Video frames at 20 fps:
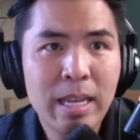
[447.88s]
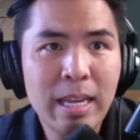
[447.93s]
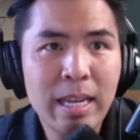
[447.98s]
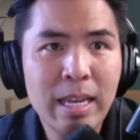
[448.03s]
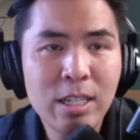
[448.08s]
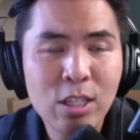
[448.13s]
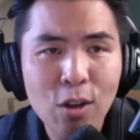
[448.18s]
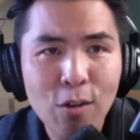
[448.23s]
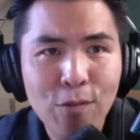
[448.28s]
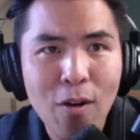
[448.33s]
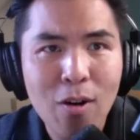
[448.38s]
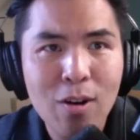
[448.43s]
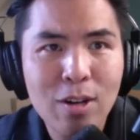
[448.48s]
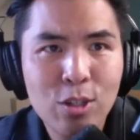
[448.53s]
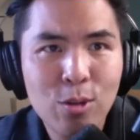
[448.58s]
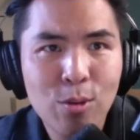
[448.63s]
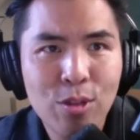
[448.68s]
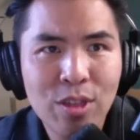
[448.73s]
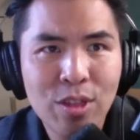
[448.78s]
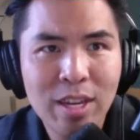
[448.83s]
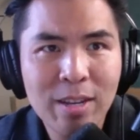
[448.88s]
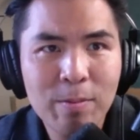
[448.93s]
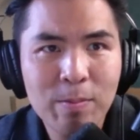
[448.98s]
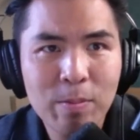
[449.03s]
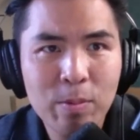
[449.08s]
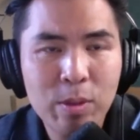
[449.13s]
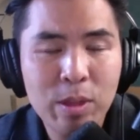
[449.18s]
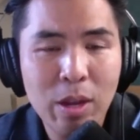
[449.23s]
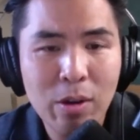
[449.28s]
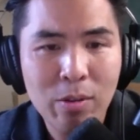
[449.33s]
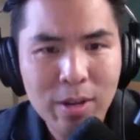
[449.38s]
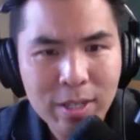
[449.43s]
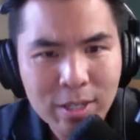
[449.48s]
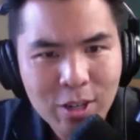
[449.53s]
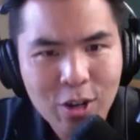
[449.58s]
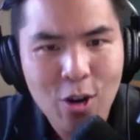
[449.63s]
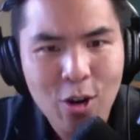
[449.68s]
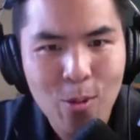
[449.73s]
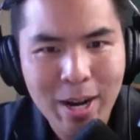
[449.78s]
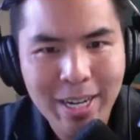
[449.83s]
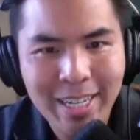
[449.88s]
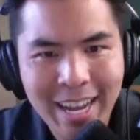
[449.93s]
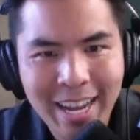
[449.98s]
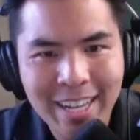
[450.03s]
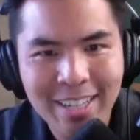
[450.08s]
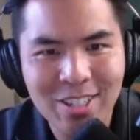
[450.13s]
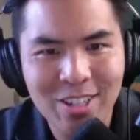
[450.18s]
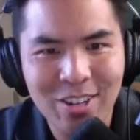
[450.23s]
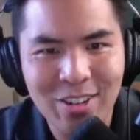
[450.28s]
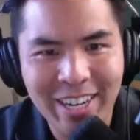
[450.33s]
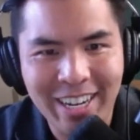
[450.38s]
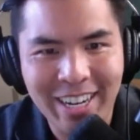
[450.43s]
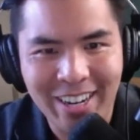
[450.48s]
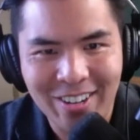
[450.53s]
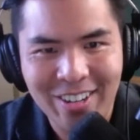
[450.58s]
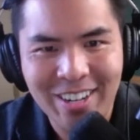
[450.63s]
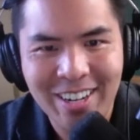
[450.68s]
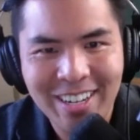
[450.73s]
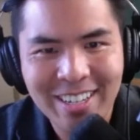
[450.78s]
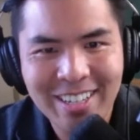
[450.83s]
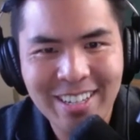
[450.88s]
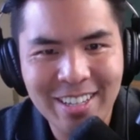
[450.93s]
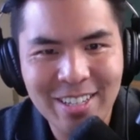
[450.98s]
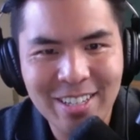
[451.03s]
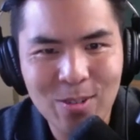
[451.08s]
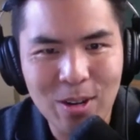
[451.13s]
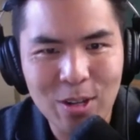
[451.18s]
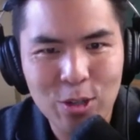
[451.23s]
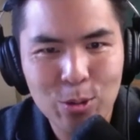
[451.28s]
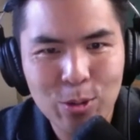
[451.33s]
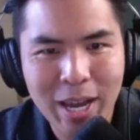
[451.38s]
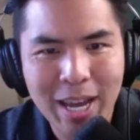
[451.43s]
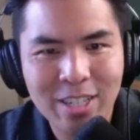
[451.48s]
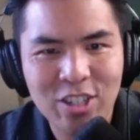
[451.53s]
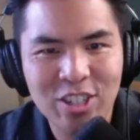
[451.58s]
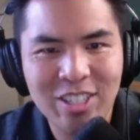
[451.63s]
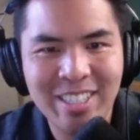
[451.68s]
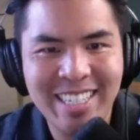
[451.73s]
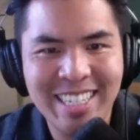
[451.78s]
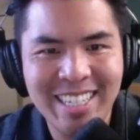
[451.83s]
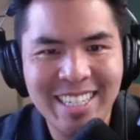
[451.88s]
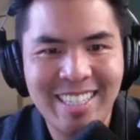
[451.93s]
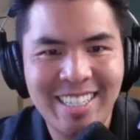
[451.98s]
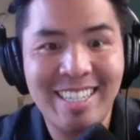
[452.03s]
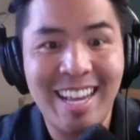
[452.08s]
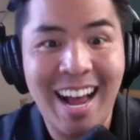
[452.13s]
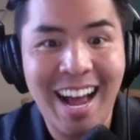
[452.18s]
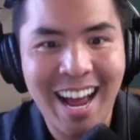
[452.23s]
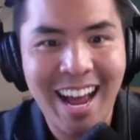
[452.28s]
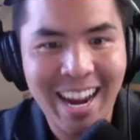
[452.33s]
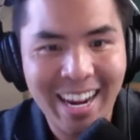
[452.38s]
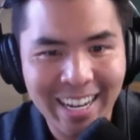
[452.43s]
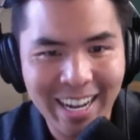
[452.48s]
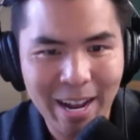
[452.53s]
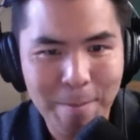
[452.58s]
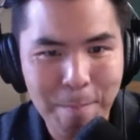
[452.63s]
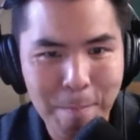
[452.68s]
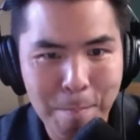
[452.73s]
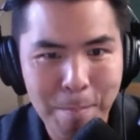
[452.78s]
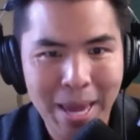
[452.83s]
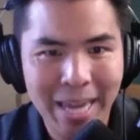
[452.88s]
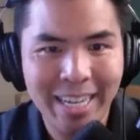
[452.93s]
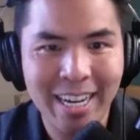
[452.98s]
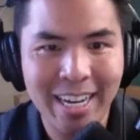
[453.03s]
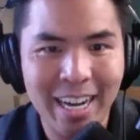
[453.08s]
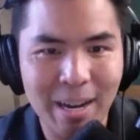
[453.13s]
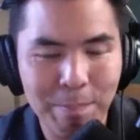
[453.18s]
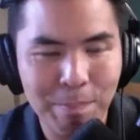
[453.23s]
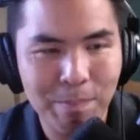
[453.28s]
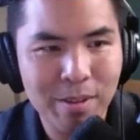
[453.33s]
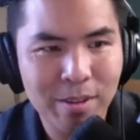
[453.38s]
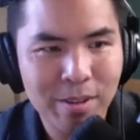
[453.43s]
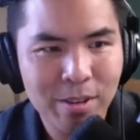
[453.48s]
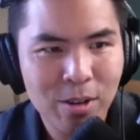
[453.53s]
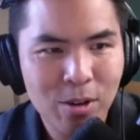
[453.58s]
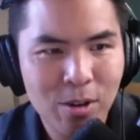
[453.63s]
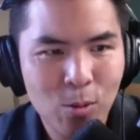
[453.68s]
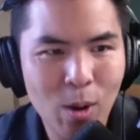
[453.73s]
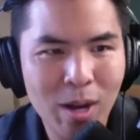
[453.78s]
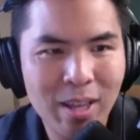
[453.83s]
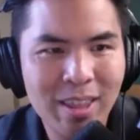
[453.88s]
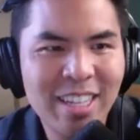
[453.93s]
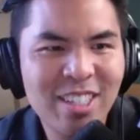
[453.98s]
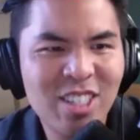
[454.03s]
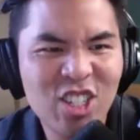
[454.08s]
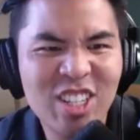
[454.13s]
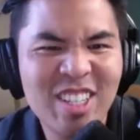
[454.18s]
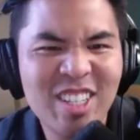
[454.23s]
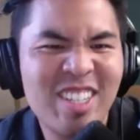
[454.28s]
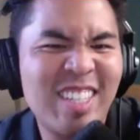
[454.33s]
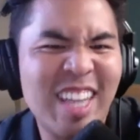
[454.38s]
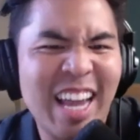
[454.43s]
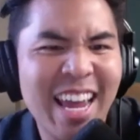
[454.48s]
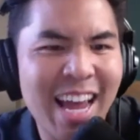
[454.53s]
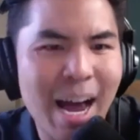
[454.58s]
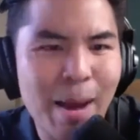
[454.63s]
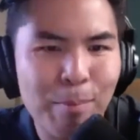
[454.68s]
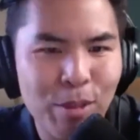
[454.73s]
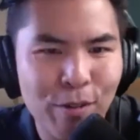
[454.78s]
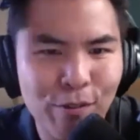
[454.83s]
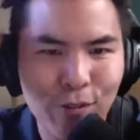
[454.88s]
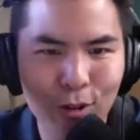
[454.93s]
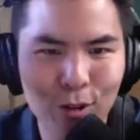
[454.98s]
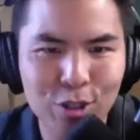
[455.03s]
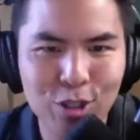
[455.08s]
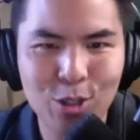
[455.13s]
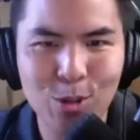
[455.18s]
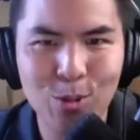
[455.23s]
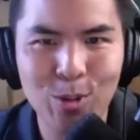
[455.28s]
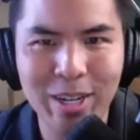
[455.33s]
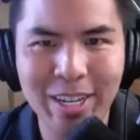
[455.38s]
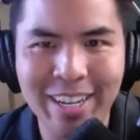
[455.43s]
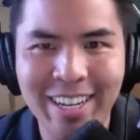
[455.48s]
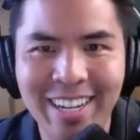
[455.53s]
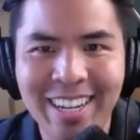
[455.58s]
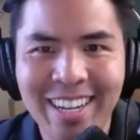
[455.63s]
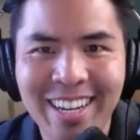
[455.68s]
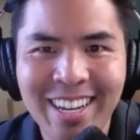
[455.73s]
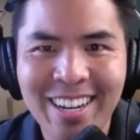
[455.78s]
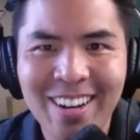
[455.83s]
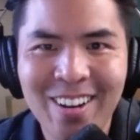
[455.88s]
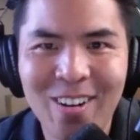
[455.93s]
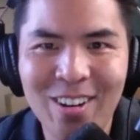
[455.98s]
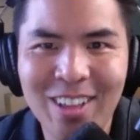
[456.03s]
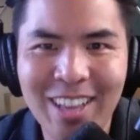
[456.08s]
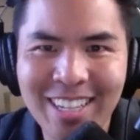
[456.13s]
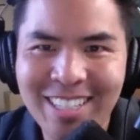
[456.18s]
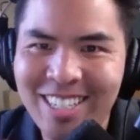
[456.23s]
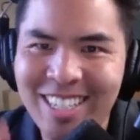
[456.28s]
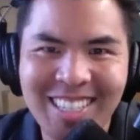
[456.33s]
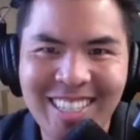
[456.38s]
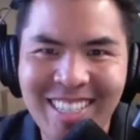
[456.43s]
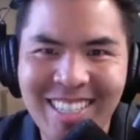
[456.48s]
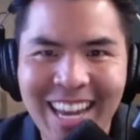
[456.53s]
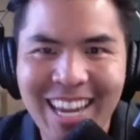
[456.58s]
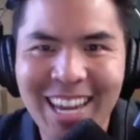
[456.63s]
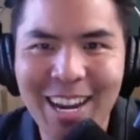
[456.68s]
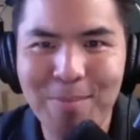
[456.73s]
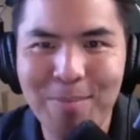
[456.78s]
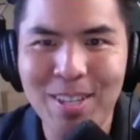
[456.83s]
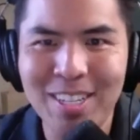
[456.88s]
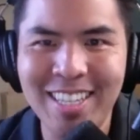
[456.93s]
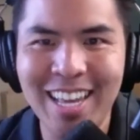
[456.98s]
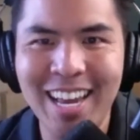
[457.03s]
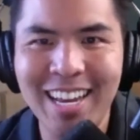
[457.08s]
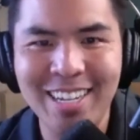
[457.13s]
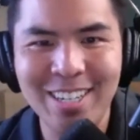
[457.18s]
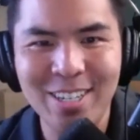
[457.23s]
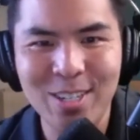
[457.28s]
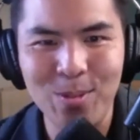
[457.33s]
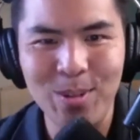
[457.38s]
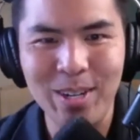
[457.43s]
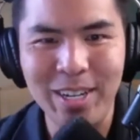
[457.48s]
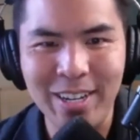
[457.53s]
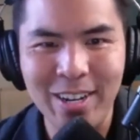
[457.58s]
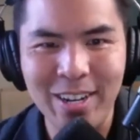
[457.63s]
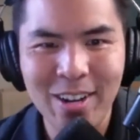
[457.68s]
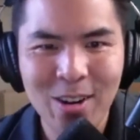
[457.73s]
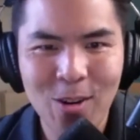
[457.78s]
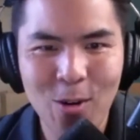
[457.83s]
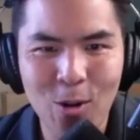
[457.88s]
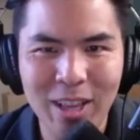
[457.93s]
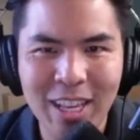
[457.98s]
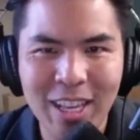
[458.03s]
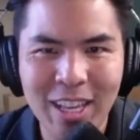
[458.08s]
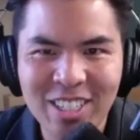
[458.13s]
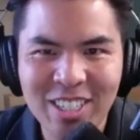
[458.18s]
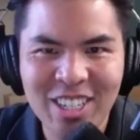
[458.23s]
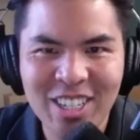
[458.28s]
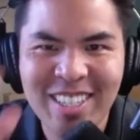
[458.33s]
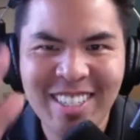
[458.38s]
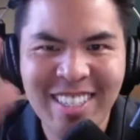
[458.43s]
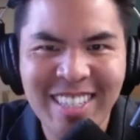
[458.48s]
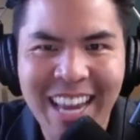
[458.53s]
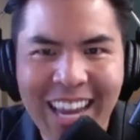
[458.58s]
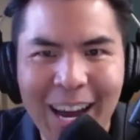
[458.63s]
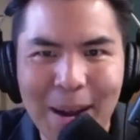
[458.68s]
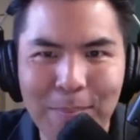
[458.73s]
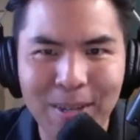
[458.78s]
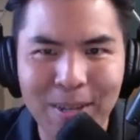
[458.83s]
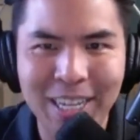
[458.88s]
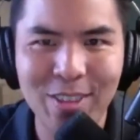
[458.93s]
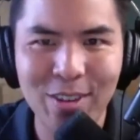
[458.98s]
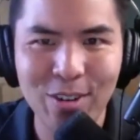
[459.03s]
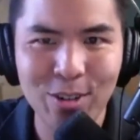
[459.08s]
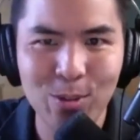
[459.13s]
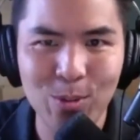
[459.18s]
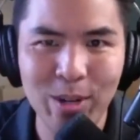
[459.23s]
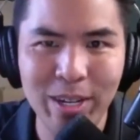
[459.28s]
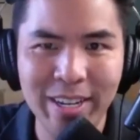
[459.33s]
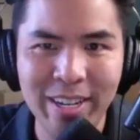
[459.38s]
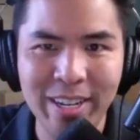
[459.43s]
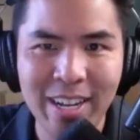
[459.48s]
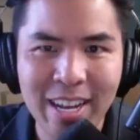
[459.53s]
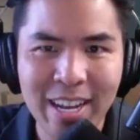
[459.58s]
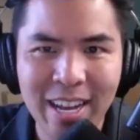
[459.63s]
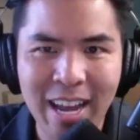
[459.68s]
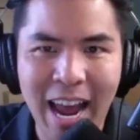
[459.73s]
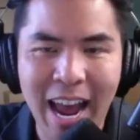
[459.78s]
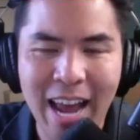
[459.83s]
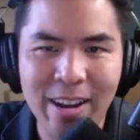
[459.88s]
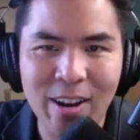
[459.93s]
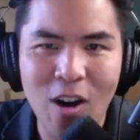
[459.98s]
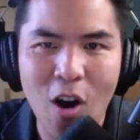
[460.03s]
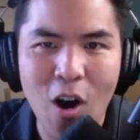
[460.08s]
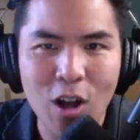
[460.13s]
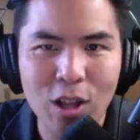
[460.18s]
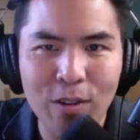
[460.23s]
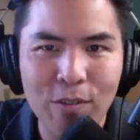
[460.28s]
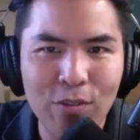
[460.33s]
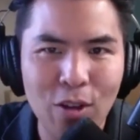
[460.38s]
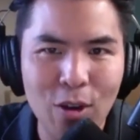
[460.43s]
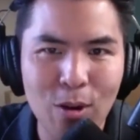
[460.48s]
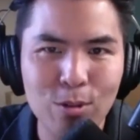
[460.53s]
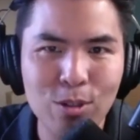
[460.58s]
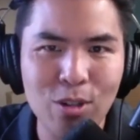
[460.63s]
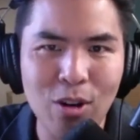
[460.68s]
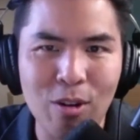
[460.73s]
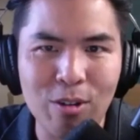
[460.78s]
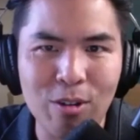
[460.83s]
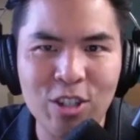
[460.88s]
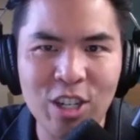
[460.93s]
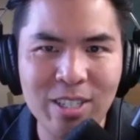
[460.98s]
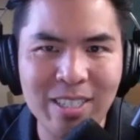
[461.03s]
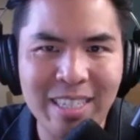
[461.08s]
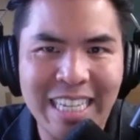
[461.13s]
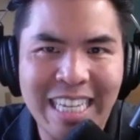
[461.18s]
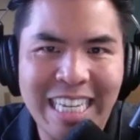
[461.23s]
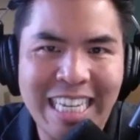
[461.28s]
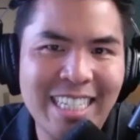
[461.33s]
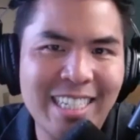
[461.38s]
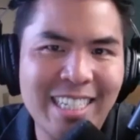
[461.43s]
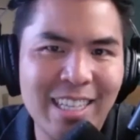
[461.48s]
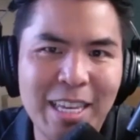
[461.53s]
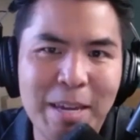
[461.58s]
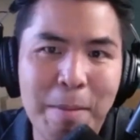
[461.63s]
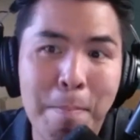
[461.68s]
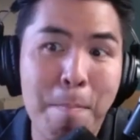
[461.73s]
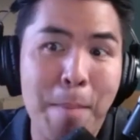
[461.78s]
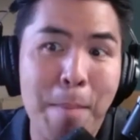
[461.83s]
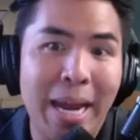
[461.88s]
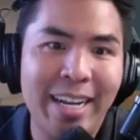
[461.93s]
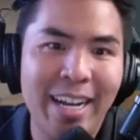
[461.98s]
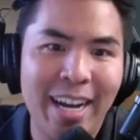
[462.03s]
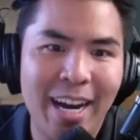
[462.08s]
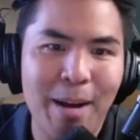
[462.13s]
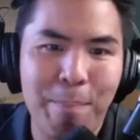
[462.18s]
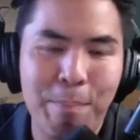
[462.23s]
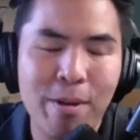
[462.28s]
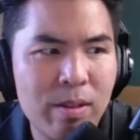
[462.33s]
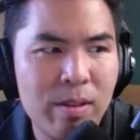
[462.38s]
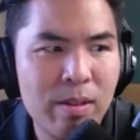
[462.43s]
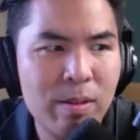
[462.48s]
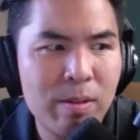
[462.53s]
Insofar as you think there is a correct answer here to this question, you can't just decide and make up, well, let's just say I'm the first twin, or let's just say I'm the second twin, or let's just say I'm neither twin. And all of those are just easily made up.